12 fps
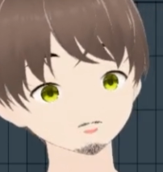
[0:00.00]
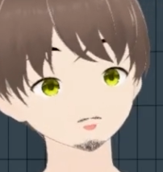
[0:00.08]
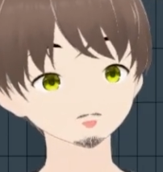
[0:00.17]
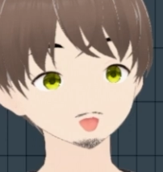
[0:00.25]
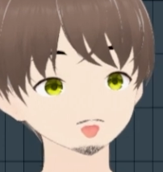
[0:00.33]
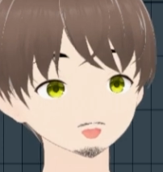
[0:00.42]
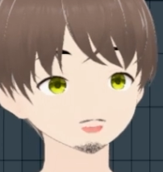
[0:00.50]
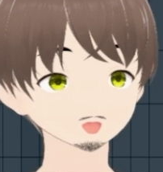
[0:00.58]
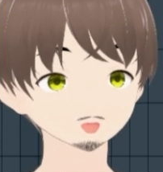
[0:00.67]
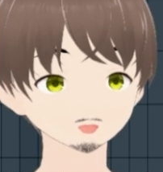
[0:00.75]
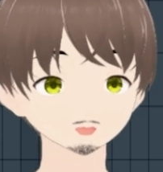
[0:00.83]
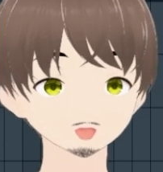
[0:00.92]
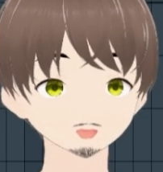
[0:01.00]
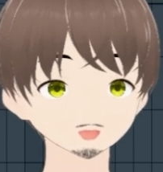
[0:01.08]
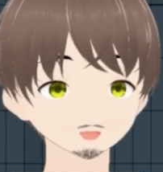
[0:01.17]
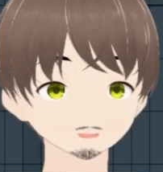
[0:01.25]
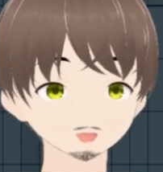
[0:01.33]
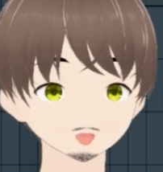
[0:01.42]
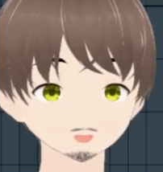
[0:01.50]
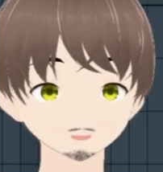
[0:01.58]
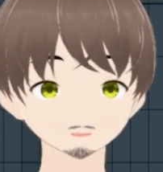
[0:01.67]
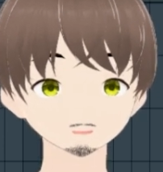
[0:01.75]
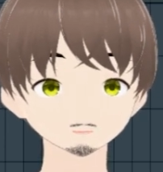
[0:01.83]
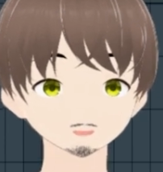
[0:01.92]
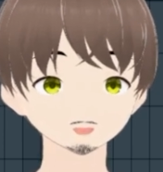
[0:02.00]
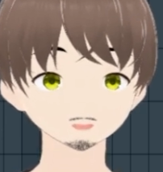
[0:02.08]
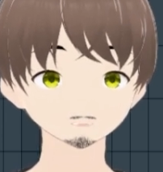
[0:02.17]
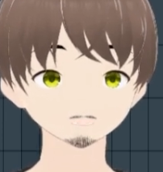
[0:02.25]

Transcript: it. I made the beat, I leveled it perfectly,